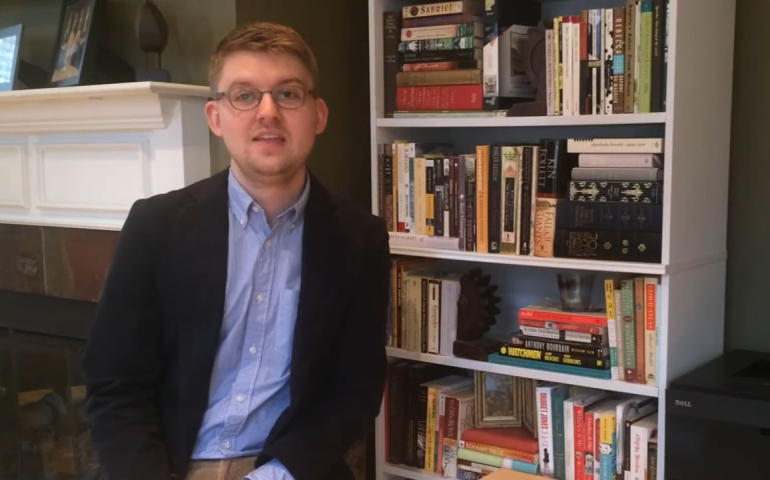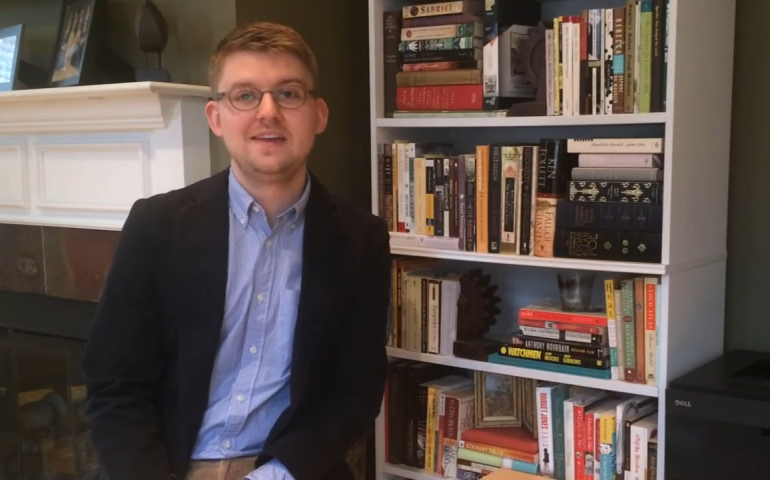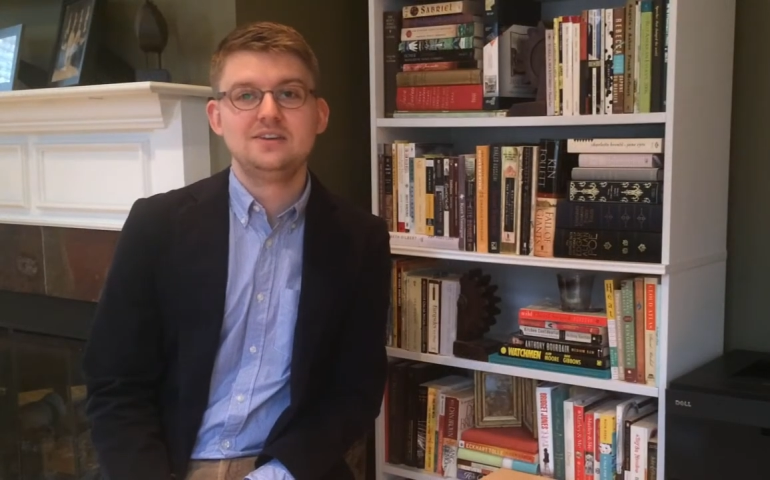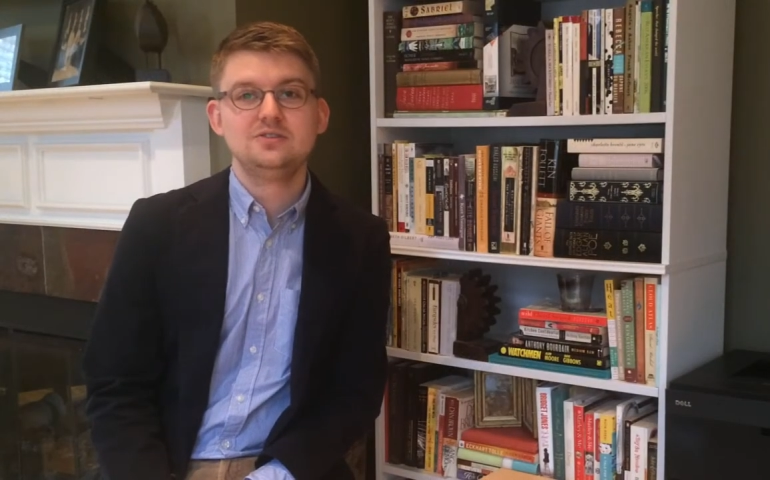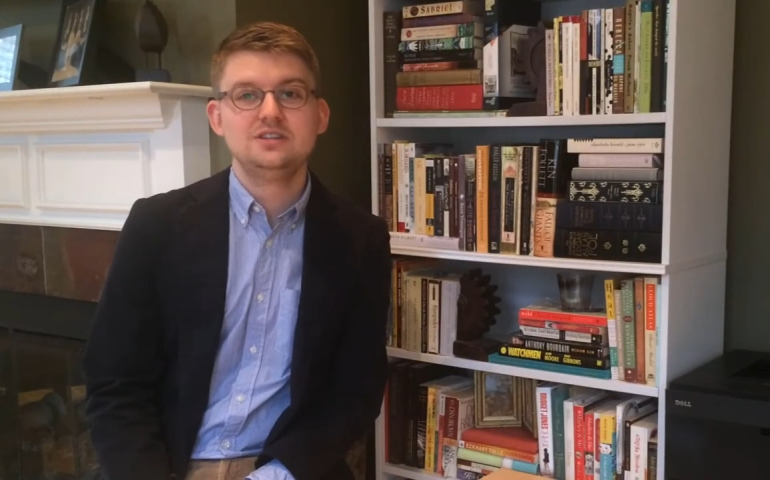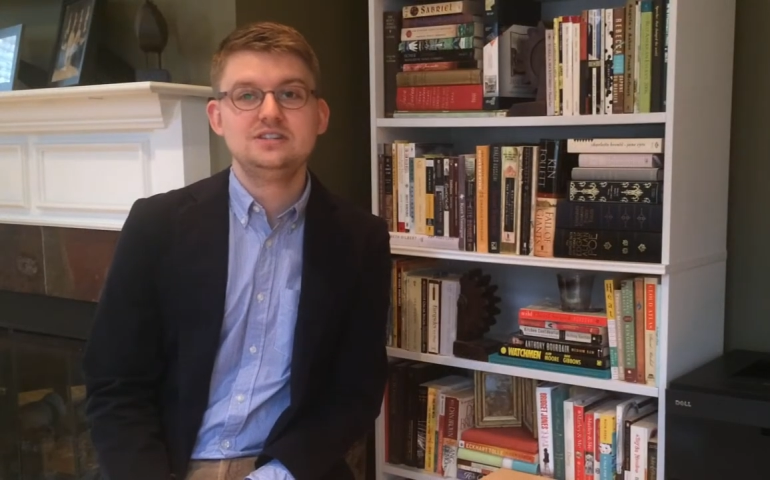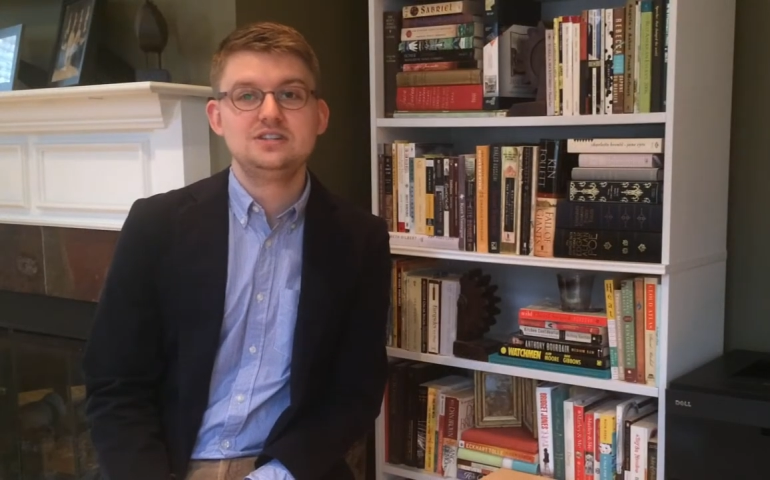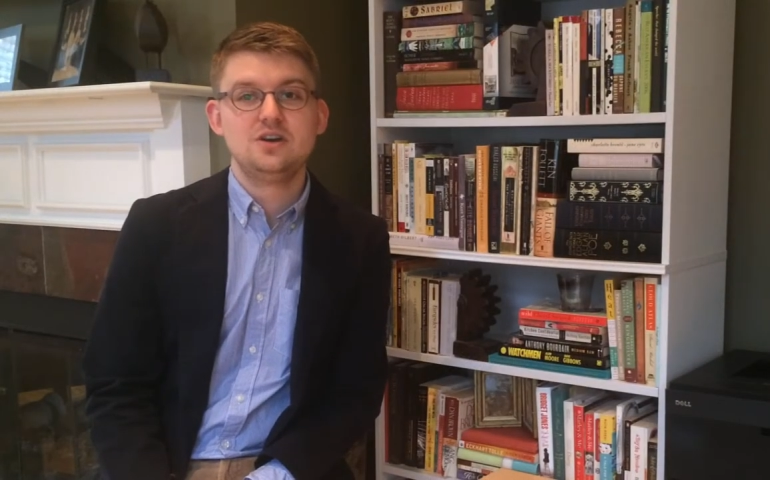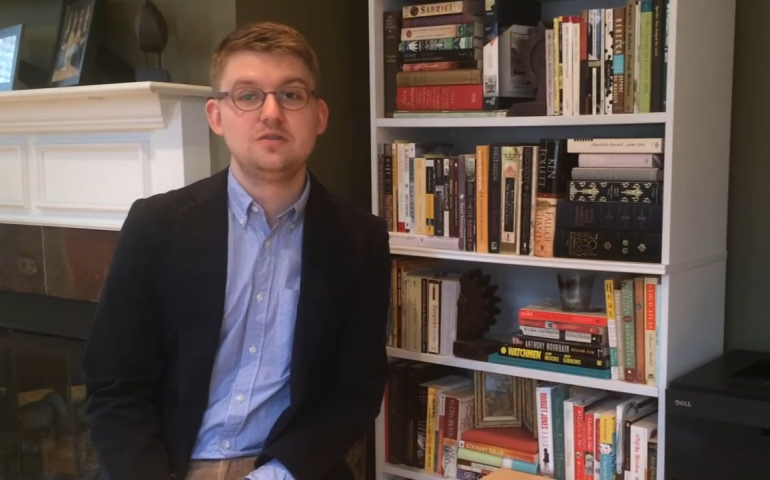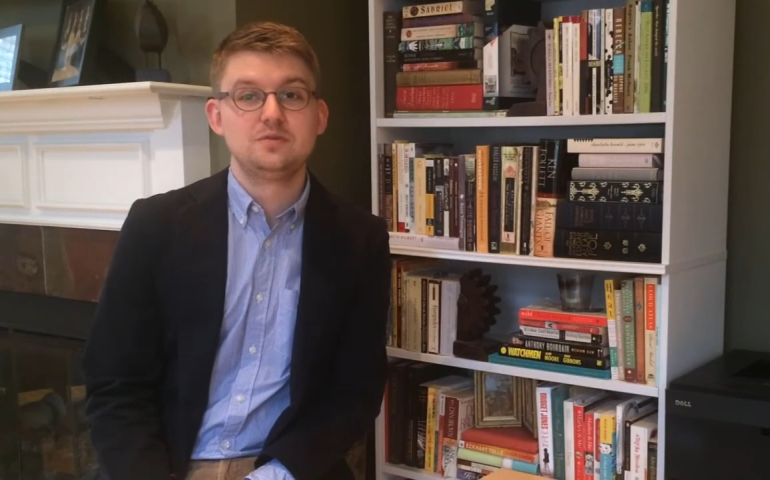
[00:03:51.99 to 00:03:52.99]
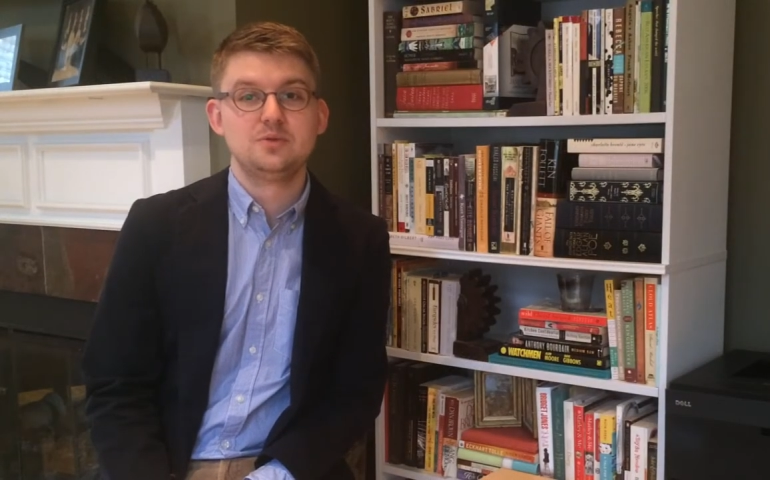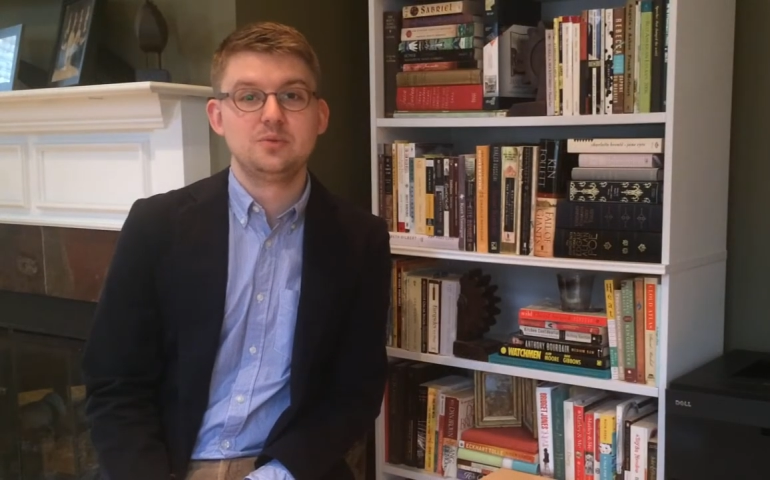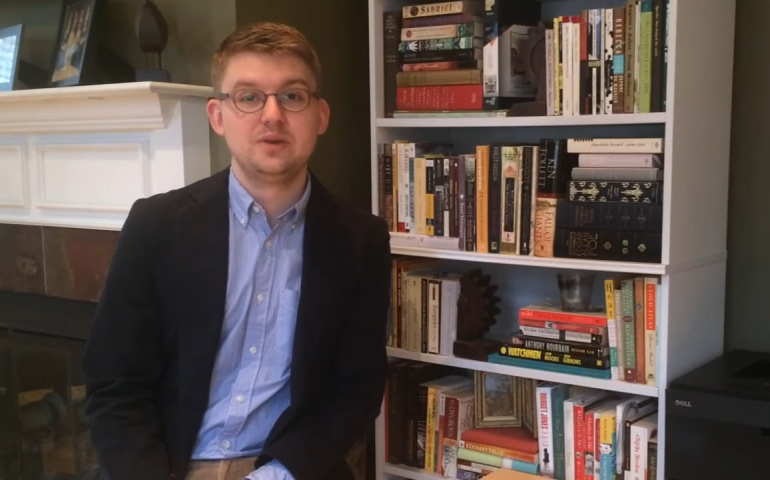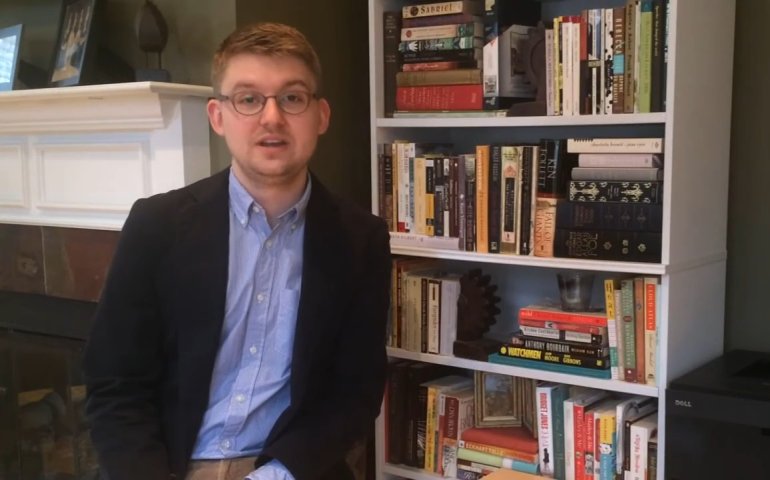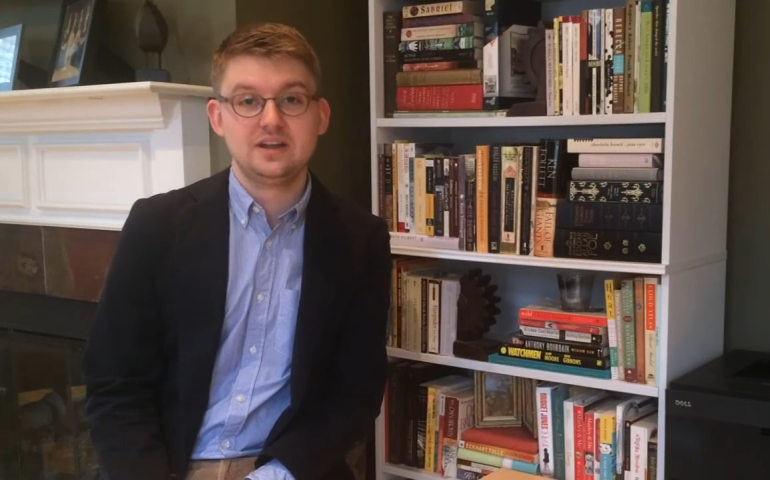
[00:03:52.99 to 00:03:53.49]
that you'll need to know from the
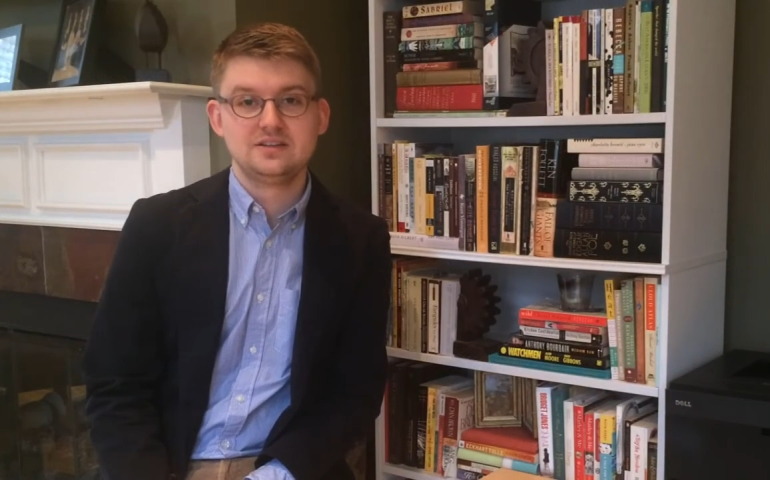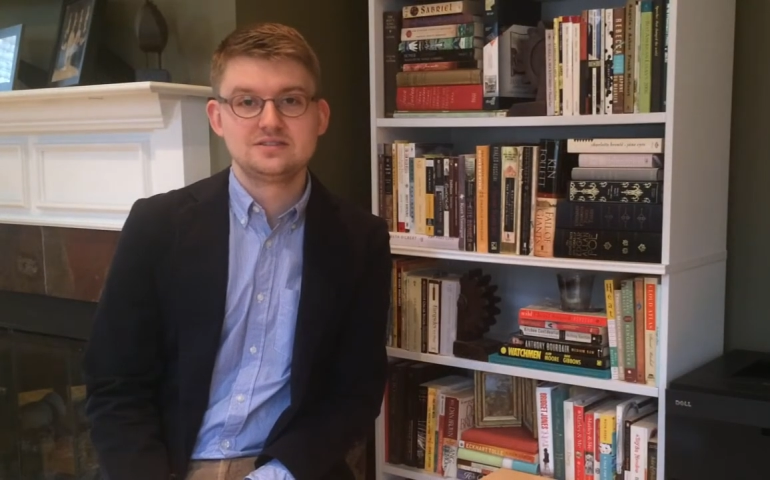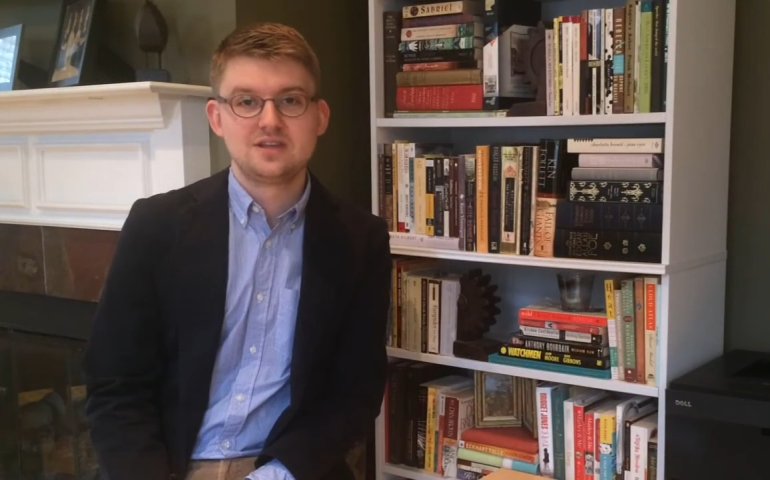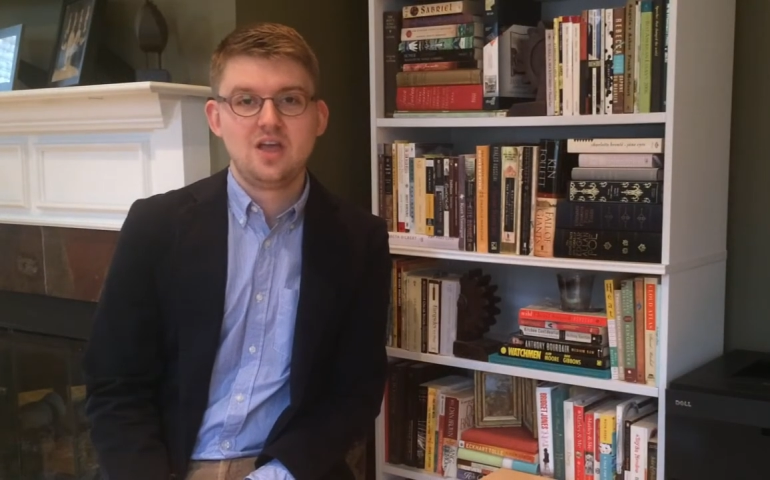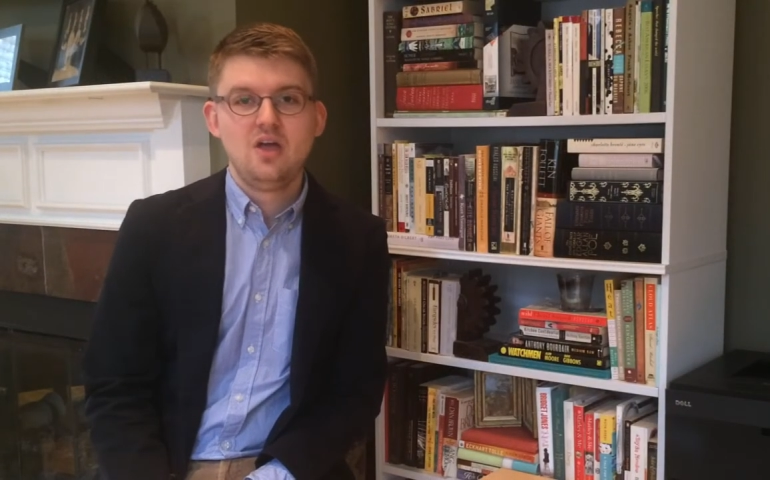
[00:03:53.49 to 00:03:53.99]
readings.